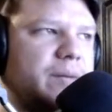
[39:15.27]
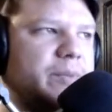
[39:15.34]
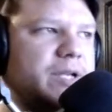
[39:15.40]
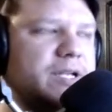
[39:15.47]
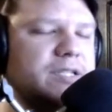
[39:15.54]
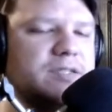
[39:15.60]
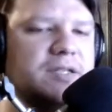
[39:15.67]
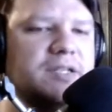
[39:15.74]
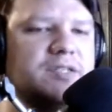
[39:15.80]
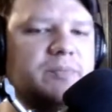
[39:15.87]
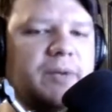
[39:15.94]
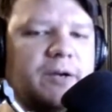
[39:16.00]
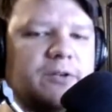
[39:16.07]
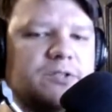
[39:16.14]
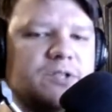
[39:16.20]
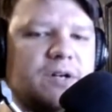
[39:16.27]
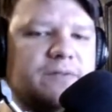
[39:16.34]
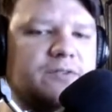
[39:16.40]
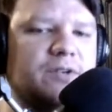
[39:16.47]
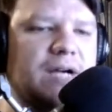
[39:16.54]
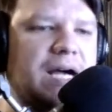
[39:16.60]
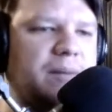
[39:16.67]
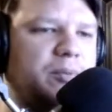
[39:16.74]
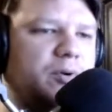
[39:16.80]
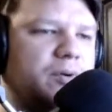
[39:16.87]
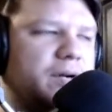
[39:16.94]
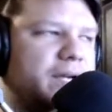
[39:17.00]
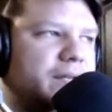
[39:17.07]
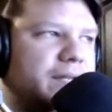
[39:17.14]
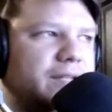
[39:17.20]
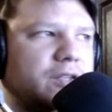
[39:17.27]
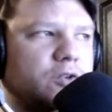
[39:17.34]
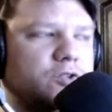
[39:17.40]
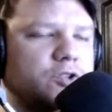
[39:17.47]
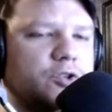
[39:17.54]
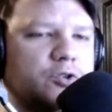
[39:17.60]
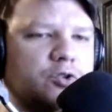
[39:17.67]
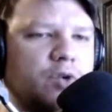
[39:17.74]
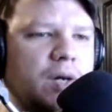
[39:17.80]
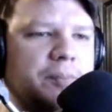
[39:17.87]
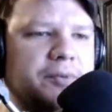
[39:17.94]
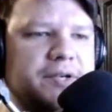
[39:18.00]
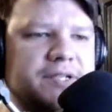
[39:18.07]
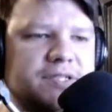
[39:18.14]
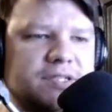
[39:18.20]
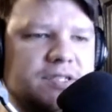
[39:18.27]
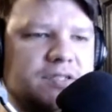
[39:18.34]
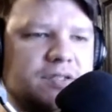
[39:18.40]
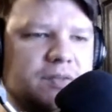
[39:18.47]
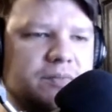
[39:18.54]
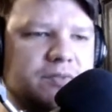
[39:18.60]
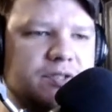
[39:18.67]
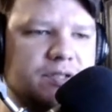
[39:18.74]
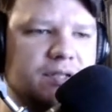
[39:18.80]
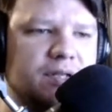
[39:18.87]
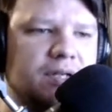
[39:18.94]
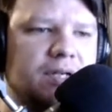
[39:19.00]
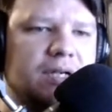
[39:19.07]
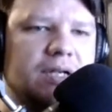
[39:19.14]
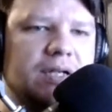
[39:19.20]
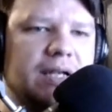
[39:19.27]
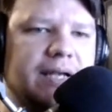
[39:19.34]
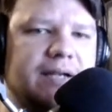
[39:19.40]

I mean, it's it's Microsoft or Apple, right? Like those are your two operating systems. So like your